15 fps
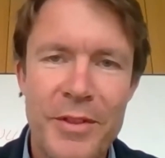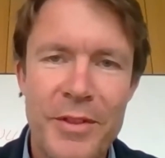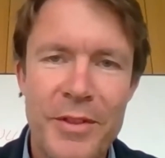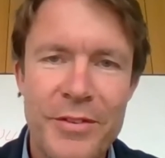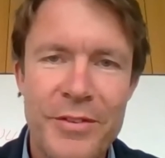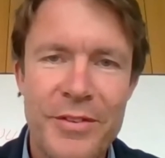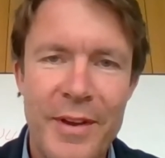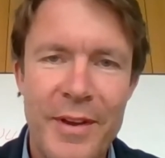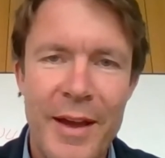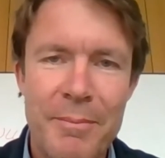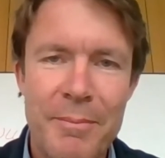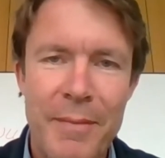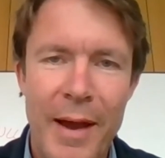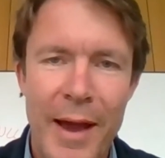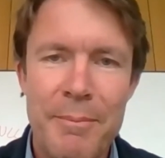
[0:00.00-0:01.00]
me this,
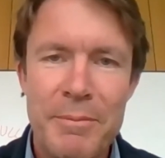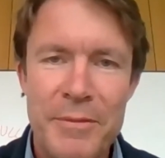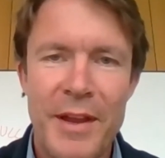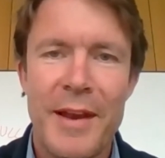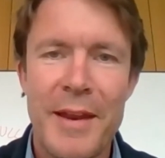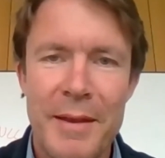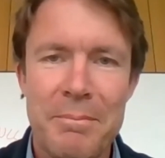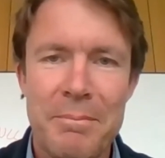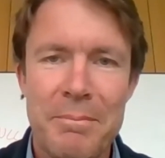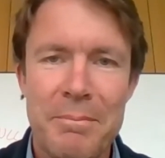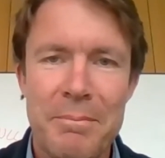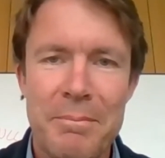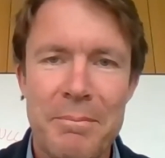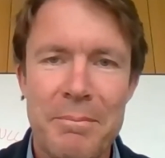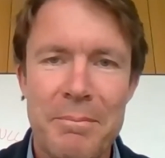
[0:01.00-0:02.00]
I'm telling
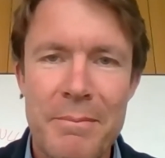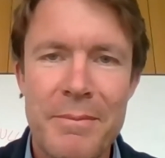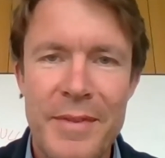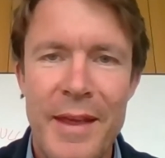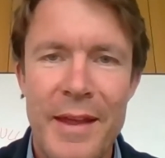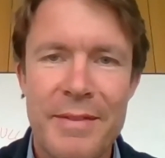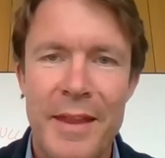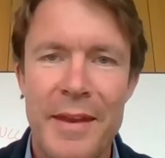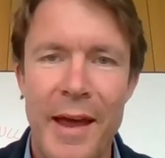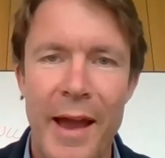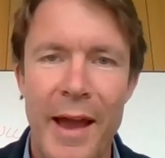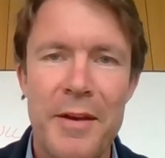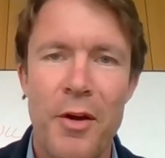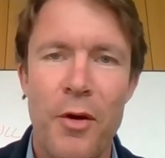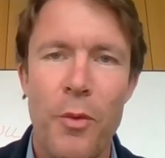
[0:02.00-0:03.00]
him
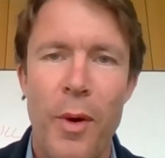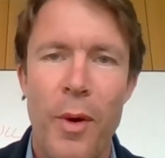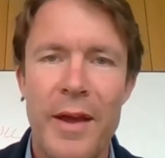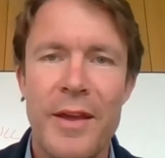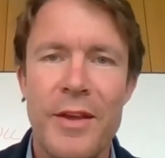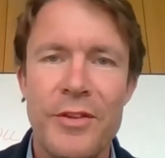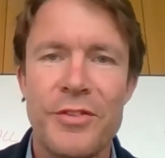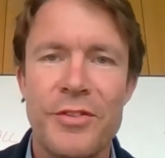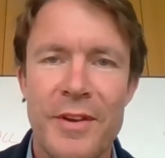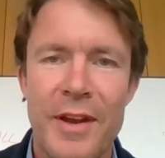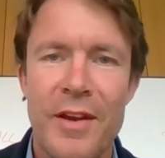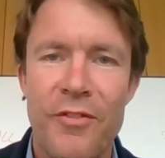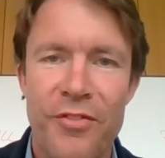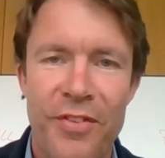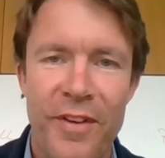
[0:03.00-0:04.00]
that I know why
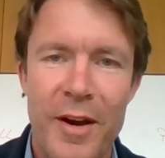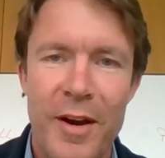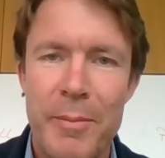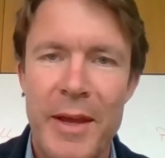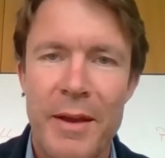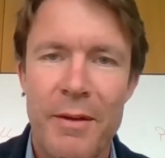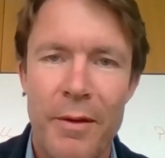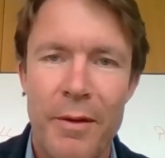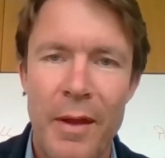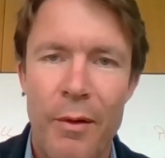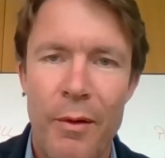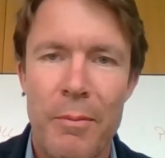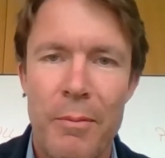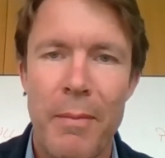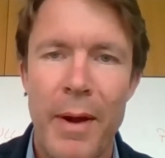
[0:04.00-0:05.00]
he's still in farming
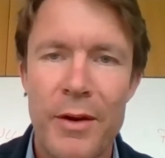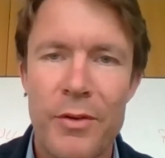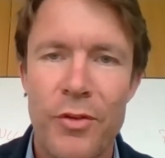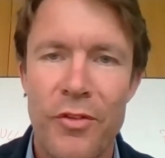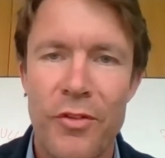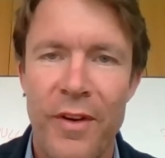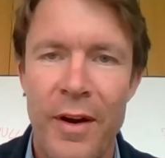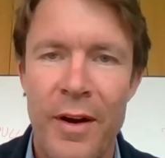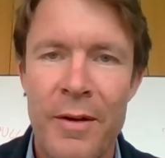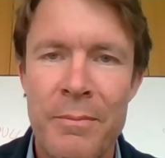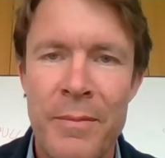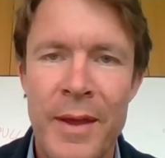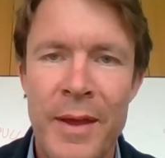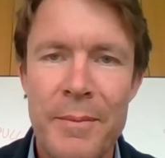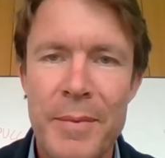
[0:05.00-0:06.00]
on our micro
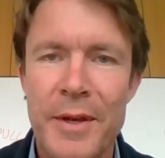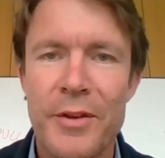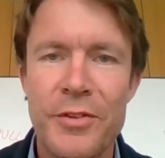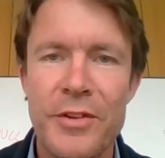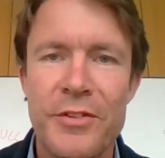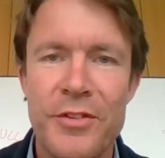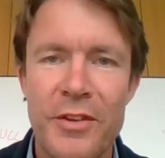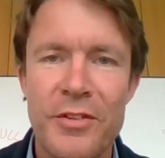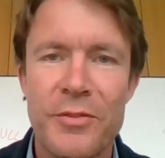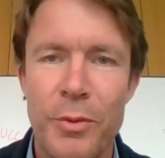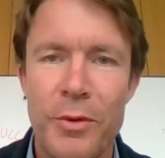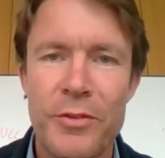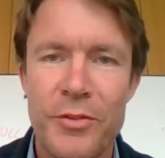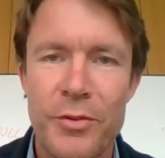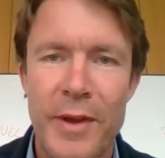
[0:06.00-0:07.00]
farm, because he
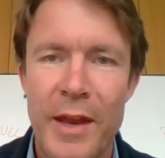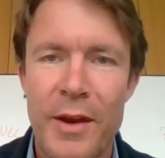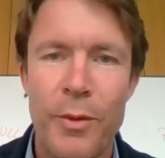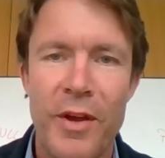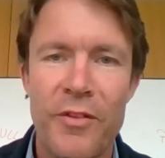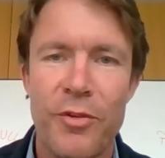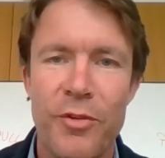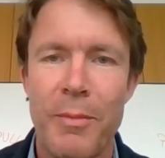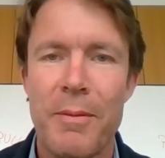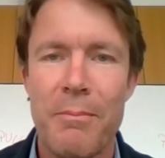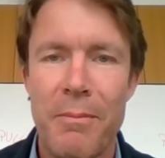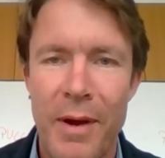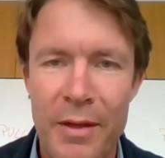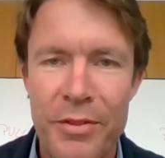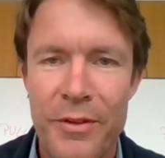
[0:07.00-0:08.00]
just wants to get away from my
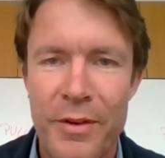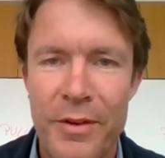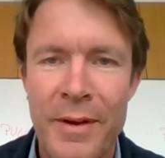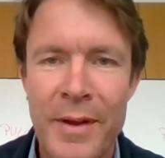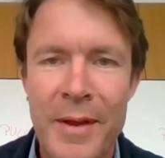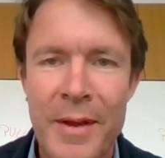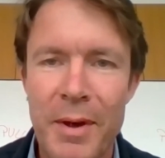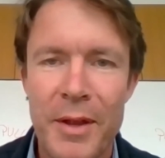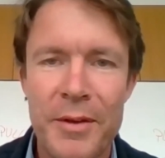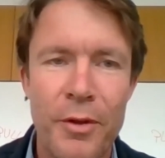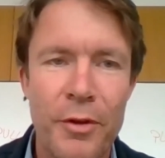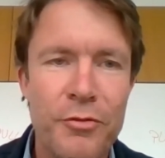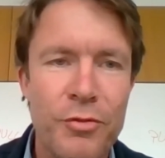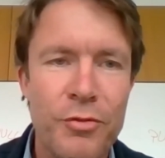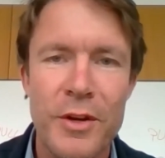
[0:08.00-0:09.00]
mother, but
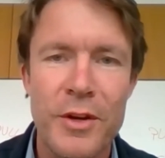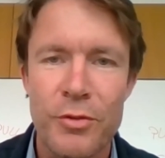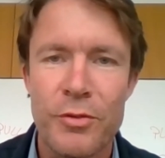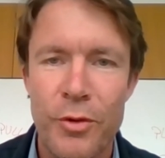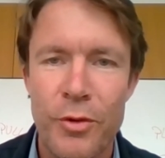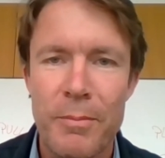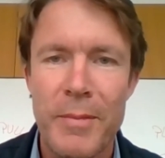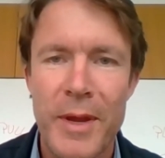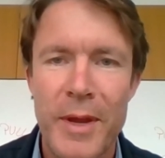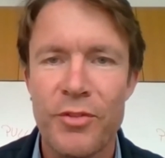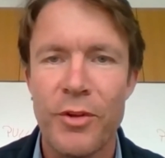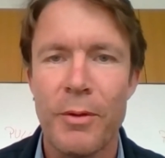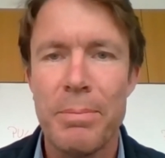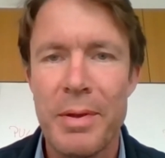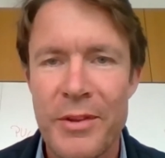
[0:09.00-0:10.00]
not really to do a meaningful